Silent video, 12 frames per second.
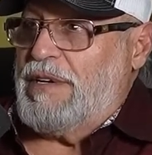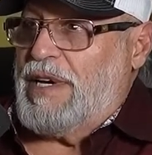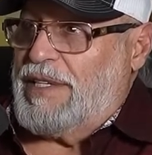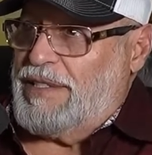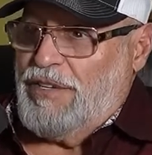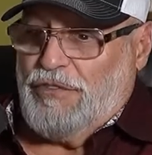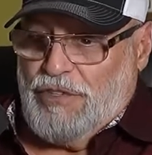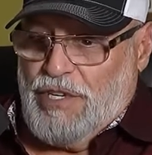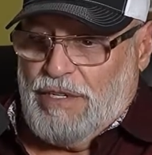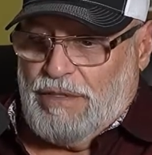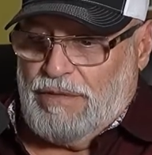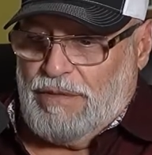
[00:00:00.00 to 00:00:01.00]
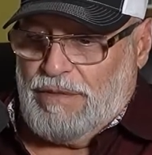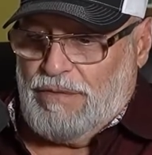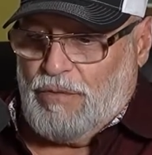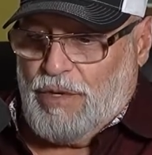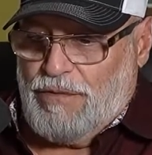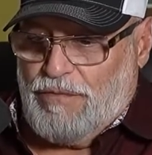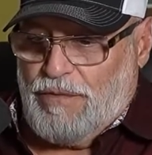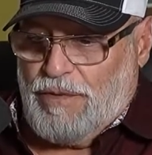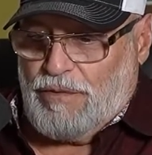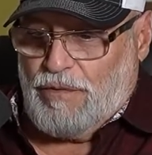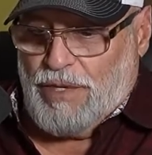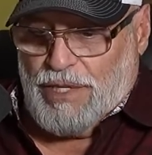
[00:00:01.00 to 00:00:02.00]
Like this year,
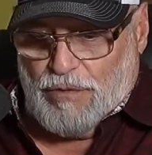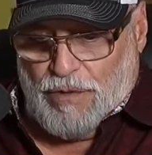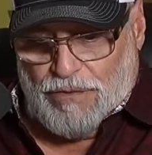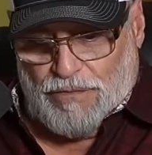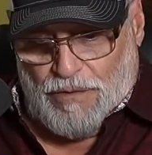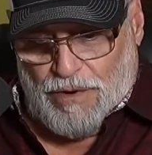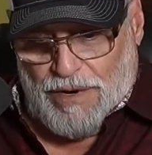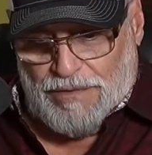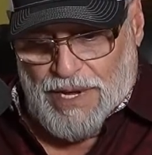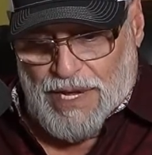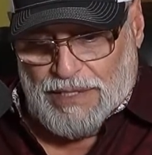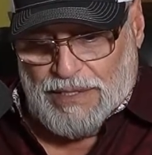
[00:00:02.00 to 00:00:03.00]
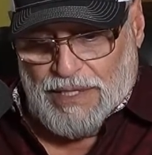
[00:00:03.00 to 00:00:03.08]
2024, I've got